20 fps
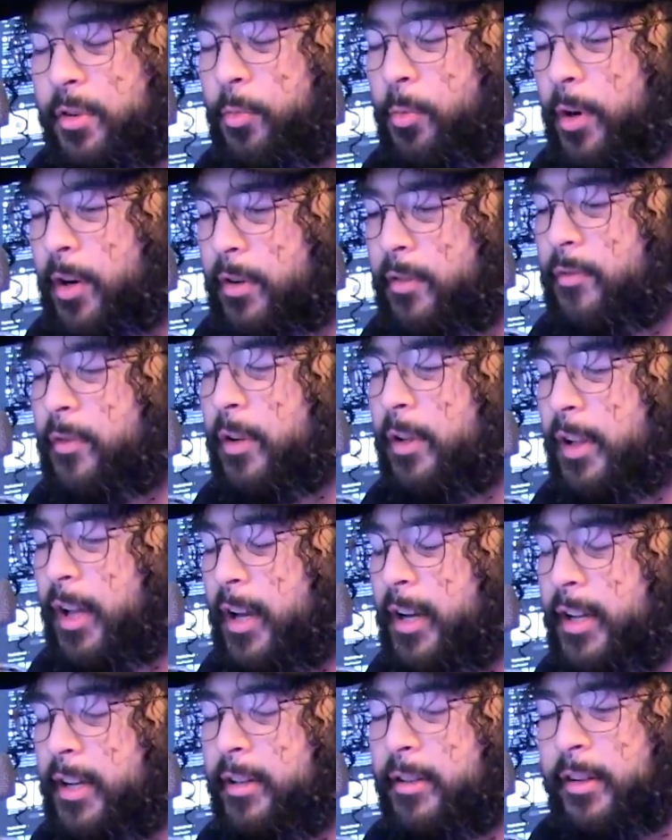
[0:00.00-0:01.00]
worked for a
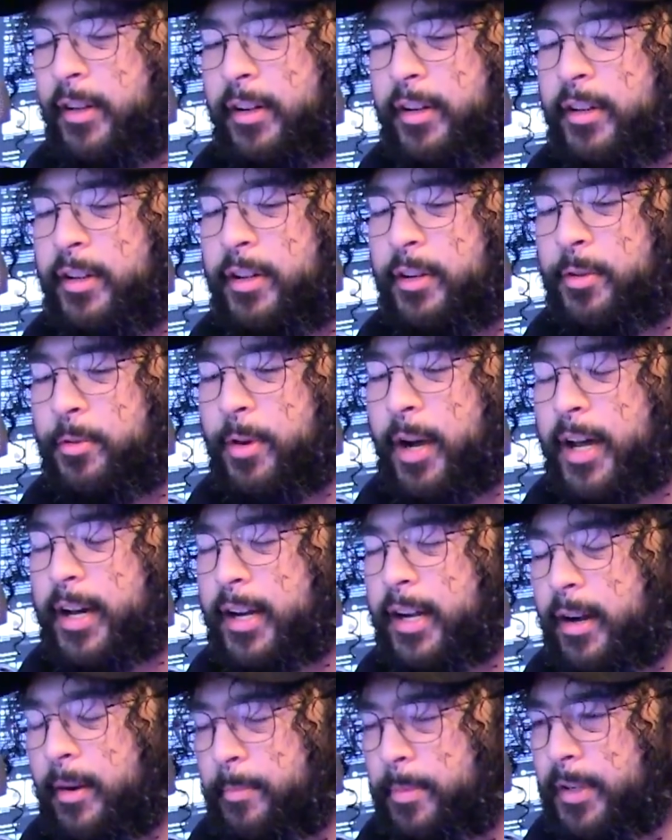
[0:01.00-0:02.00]
lady who had a
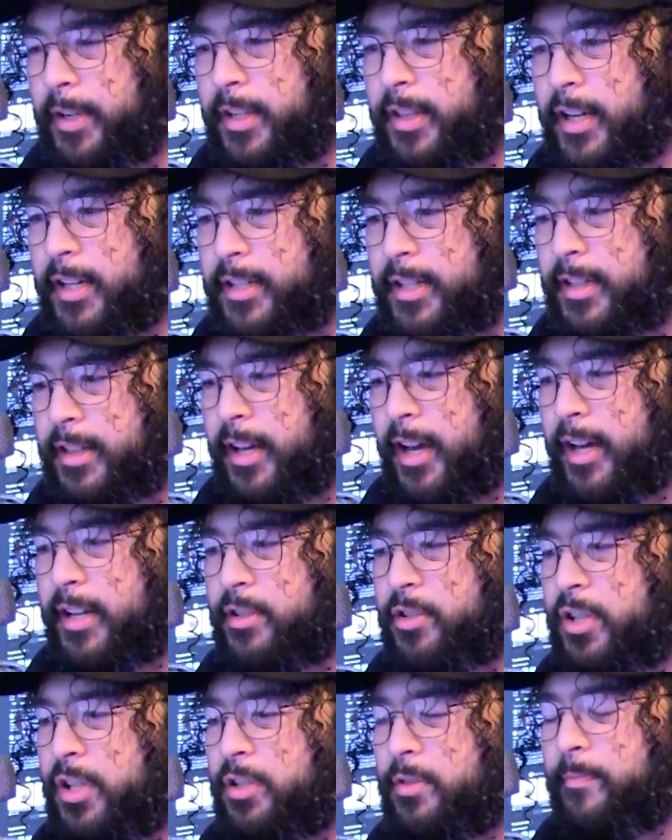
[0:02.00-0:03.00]
company that did that,
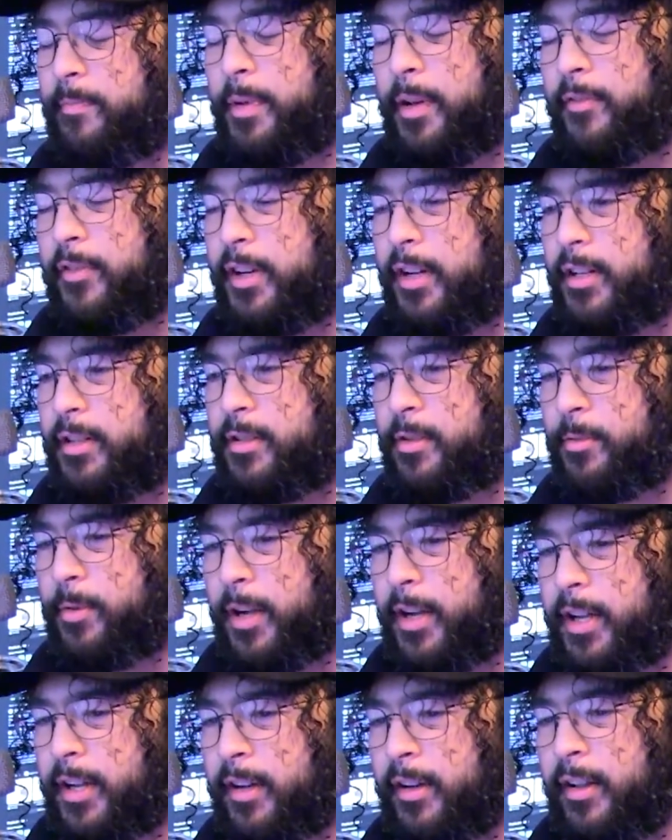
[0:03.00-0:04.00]
and she pivoted to
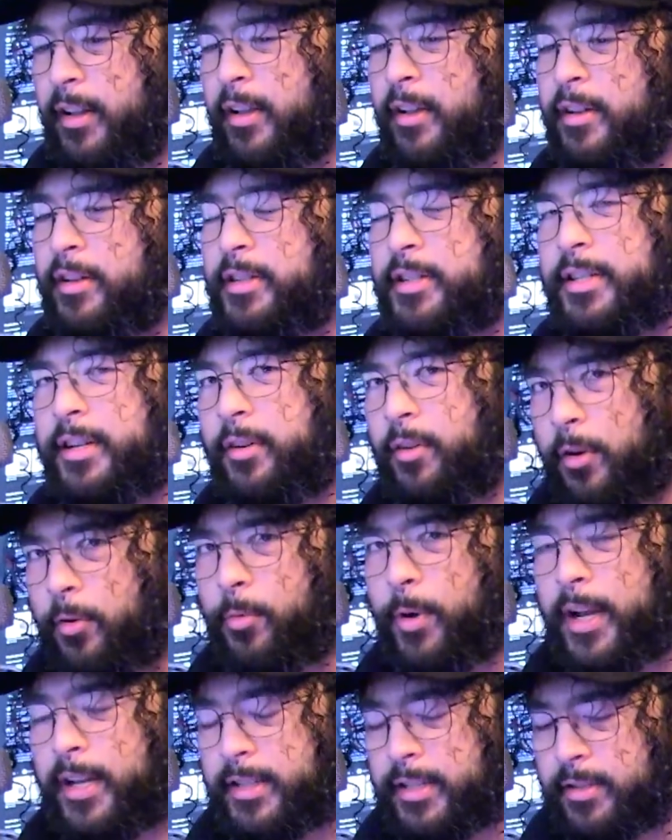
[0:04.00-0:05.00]
a
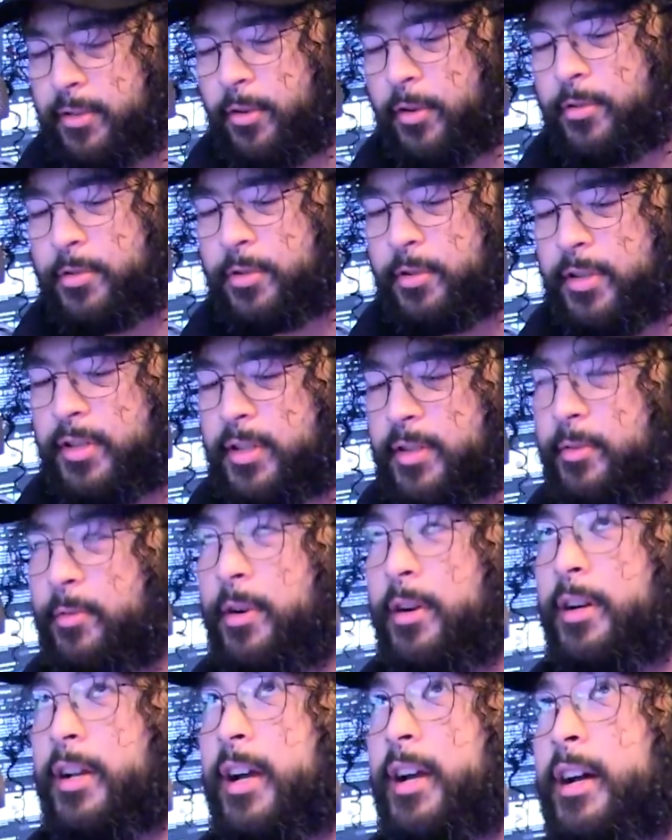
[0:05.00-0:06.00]
zero-waste grocery
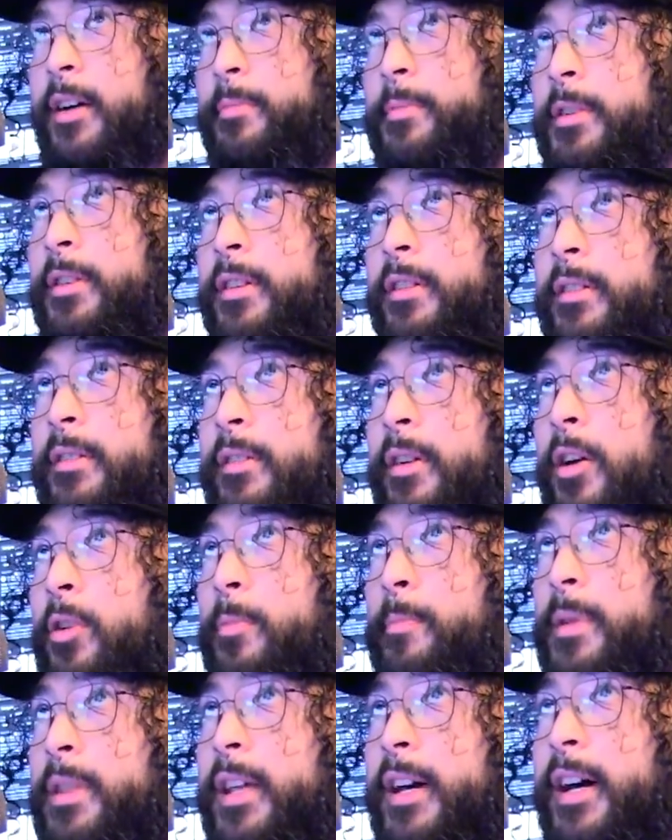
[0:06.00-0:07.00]
store, and I helped her
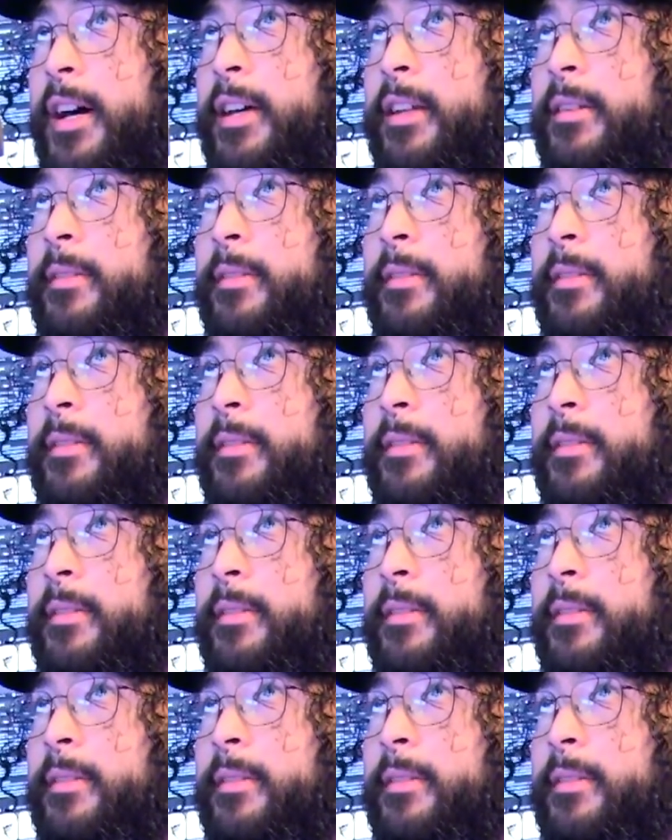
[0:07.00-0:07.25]
open that.